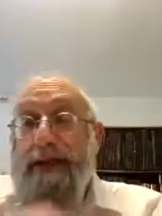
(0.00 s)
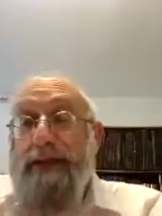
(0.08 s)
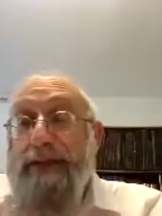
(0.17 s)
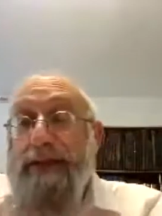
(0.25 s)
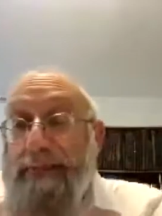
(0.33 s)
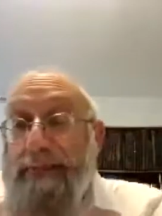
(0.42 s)

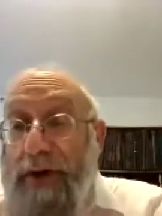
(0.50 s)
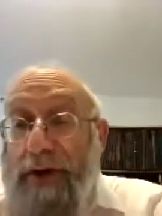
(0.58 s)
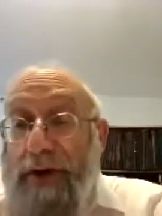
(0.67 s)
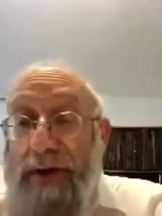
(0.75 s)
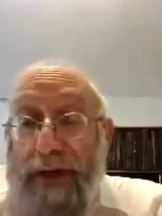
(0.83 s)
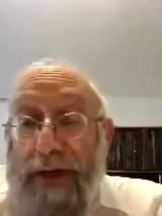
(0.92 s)
The Gemara
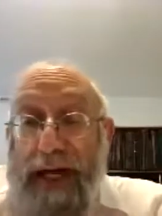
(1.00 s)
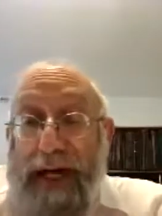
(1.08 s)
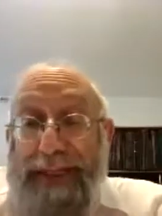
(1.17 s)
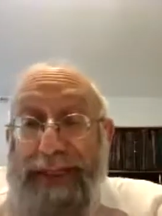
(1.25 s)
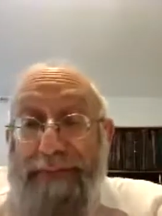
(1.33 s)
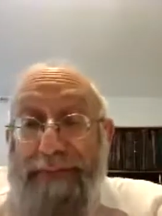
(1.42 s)

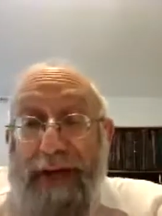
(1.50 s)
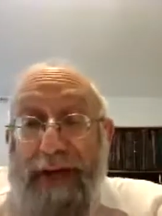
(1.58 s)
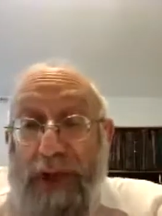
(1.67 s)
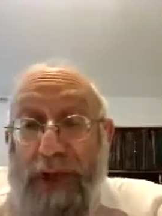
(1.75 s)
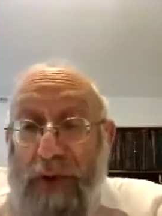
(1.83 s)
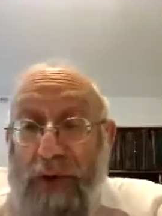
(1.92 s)
has a
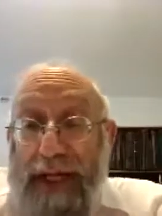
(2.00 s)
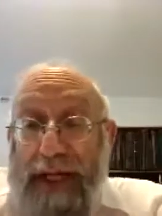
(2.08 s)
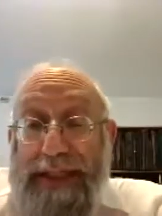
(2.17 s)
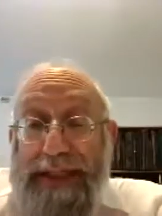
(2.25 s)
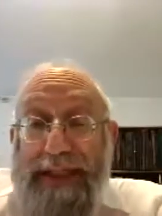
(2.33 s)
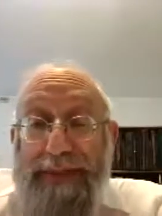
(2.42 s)

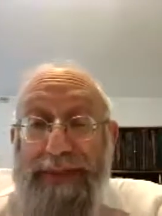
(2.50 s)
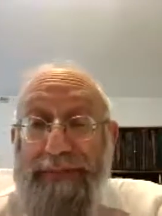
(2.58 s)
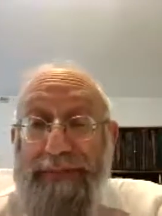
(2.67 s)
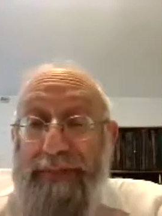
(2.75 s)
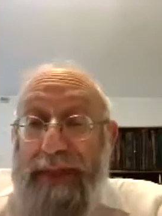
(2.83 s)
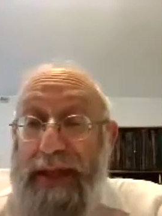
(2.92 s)
machlokes
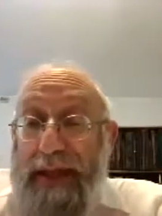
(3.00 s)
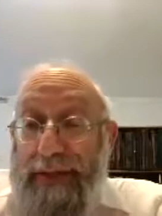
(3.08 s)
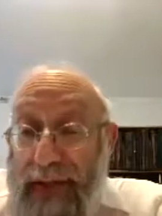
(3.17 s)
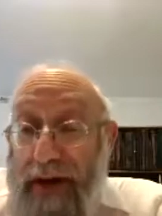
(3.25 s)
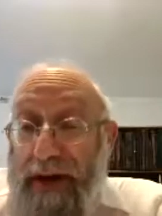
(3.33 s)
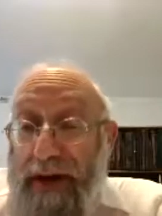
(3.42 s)

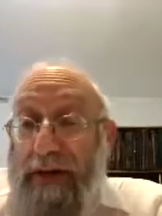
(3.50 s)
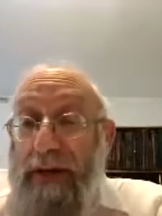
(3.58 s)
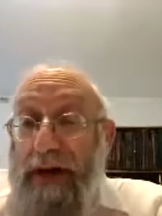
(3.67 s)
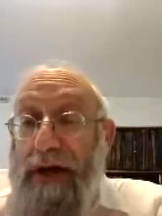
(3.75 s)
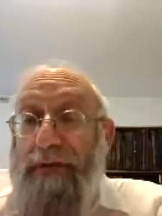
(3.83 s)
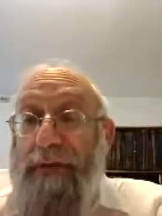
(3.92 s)
there
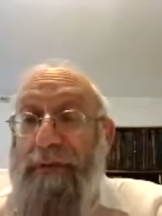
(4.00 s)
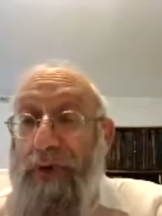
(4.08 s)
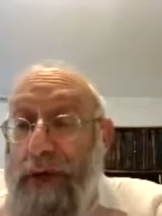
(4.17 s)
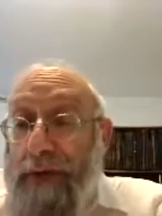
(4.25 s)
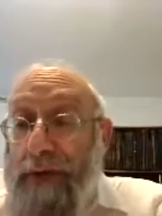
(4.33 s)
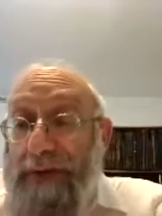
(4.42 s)
of
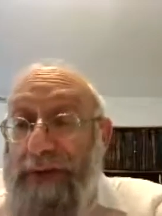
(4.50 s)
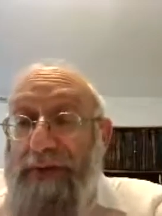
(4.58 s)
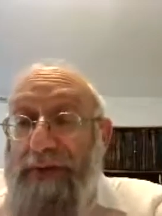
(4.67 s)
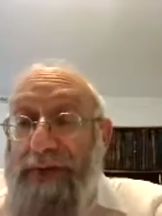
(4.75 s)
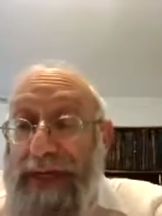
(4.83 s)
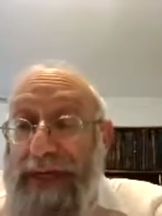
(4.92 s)
Amoraim between
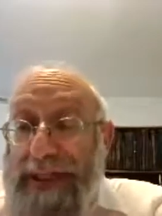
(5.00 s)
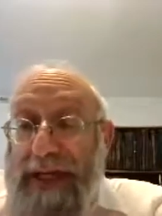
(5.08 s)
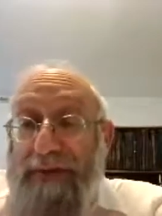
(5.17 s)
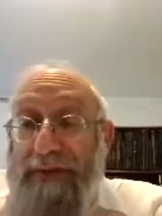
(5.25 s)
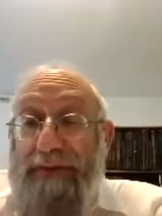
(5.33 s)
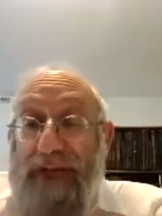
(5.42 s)
Rav Chisda and
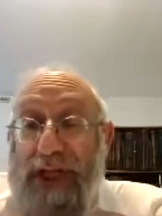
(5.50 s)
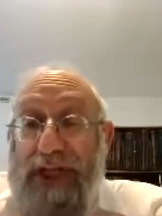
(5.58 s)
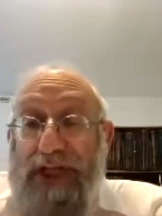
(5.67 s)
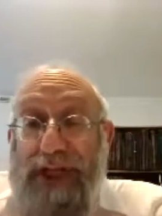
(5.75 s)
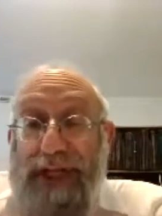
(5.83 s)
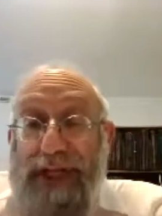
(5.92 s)
Rav
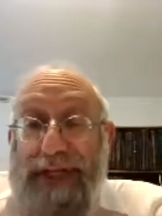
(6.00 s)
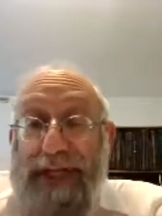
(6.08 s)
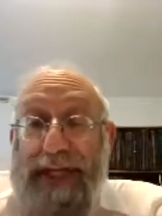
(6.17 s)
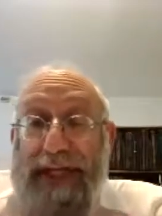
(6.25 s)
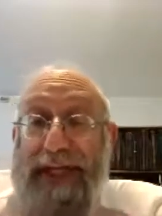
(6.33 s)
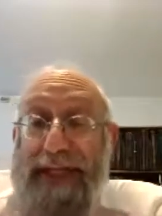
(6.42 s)
Sheshes.
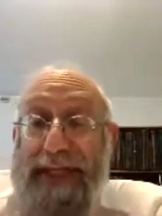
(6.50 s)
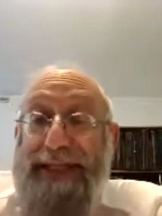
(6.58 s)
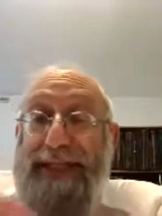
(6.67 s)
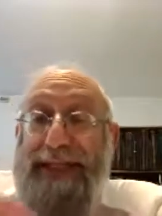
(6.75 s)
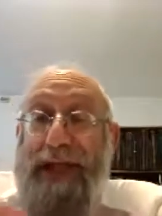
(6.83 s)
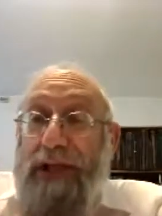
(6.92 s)
Is this
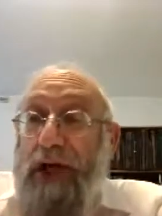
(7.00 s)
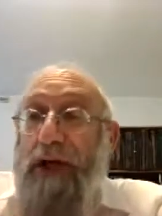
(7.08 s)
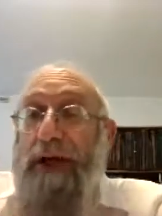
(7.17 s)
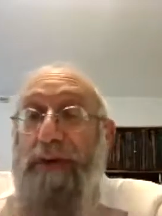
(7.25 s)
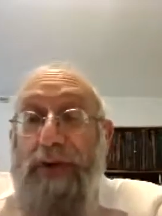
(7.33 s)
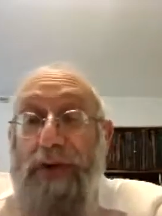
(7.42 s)
halacha
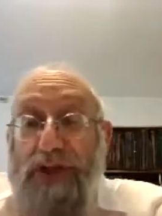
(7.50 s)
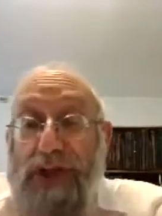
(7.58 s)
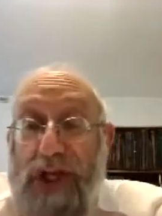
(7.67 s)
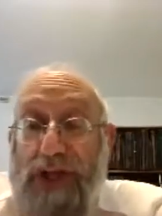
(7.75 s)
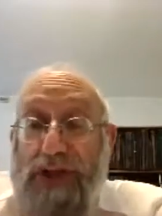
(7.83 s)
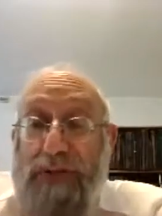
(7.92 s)
that when you
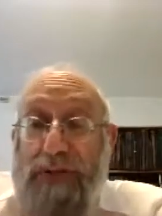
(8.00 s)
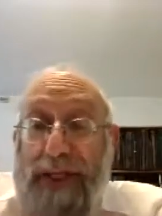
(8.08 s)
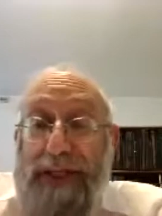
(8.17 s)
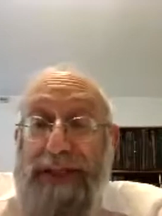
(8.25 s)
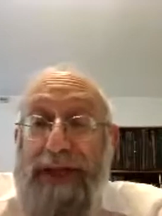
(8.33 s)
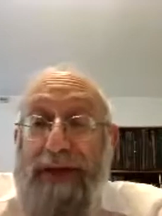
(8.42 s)
change your
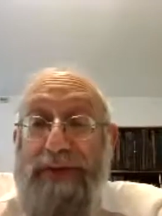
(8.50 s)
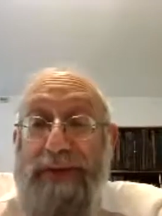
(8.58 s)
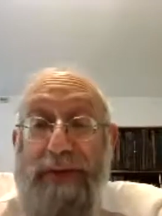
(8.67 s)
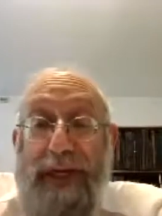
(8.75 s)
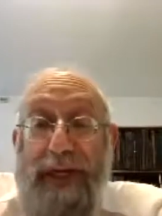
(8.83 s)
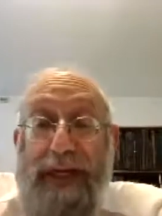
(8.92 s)
place, you have to
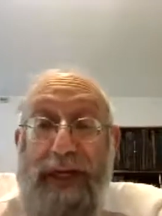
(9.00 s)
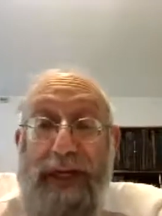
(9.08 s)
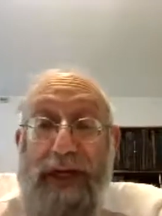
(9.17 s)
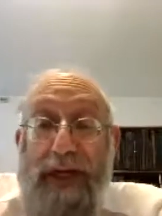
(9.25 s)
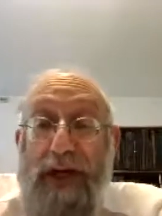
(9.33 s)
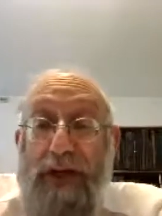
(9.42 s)
make
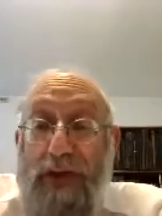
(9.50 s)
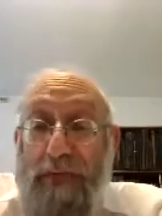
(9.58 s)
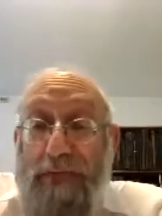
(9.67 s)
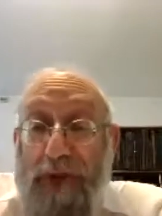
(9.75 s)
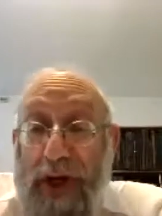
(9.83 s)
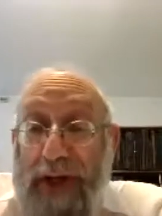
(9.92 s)
a new
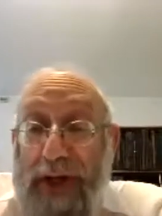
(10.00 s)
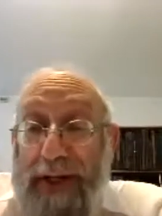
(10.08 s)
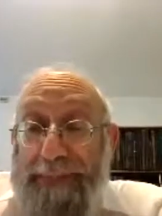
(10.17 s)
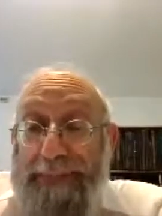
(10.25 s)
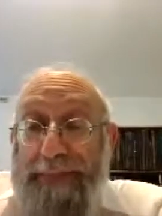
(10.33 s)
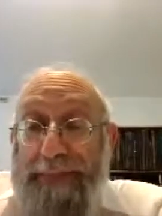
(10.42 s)
bracha?